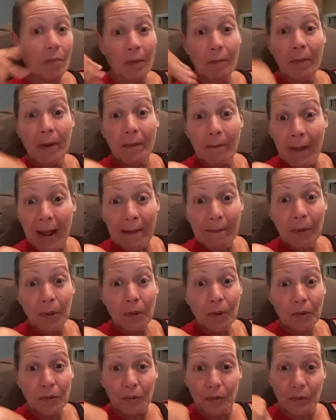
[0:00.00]
But my
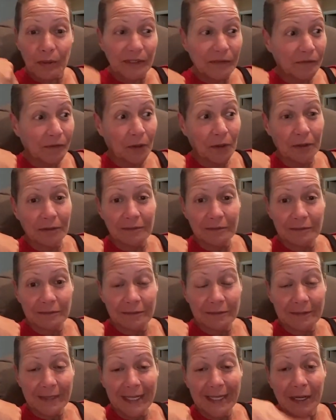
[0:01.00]
bowl was full,
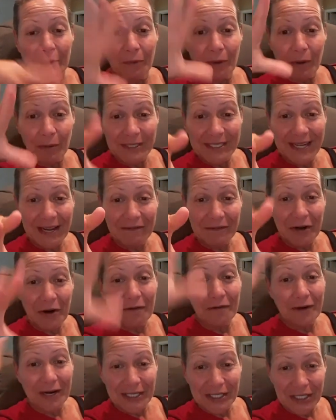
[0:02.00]
and then what was left
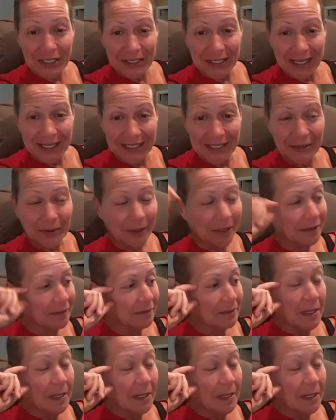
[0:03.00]
over I took next door.